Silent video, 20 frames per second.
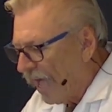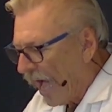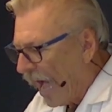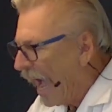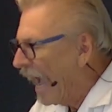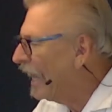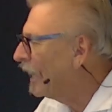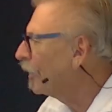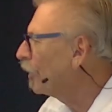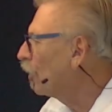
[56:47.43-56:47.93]

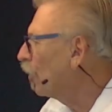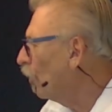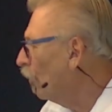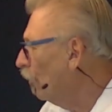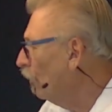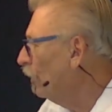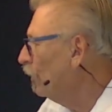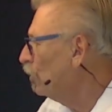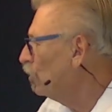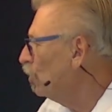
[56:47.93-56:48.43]
I
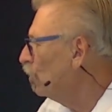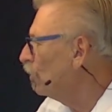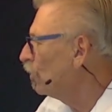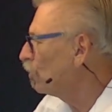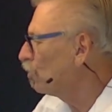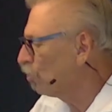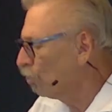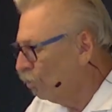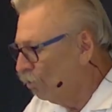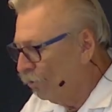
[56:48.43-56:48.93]
encourage you to
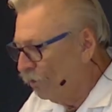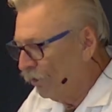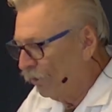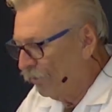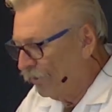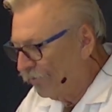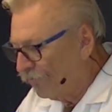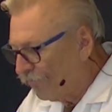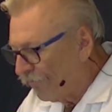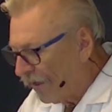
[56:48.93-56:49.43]
truly
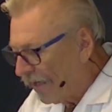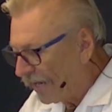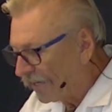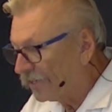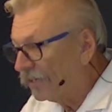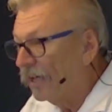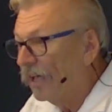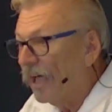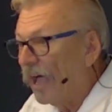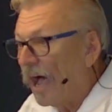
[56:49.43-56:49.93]

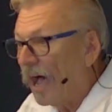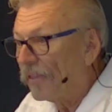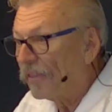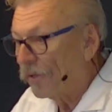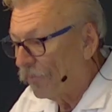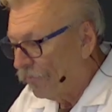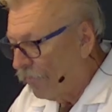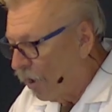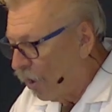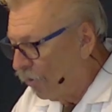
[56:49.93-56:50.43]
reflect on
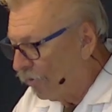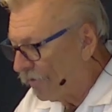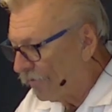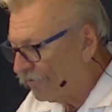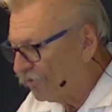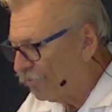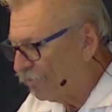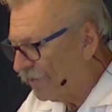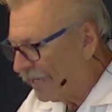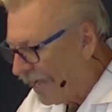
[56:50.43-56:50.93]
the
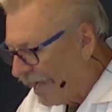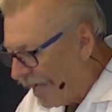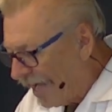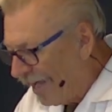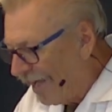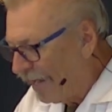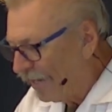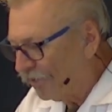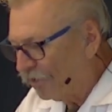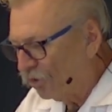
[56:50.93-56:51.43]
motives
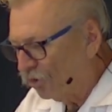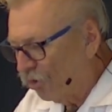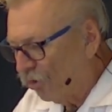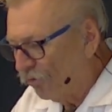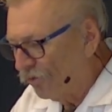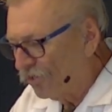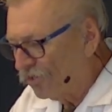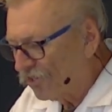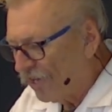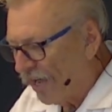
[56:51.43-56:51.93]
behind
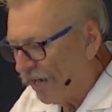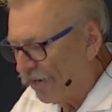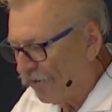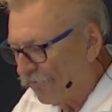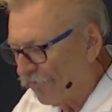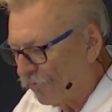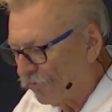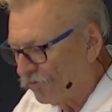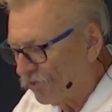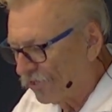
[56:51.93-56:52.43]
your desire
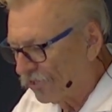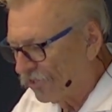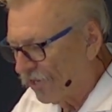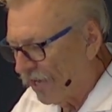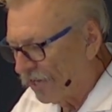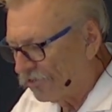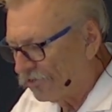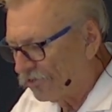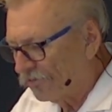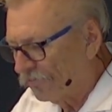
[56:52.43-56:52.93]
for
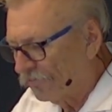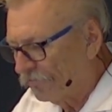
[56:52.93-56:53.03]
success.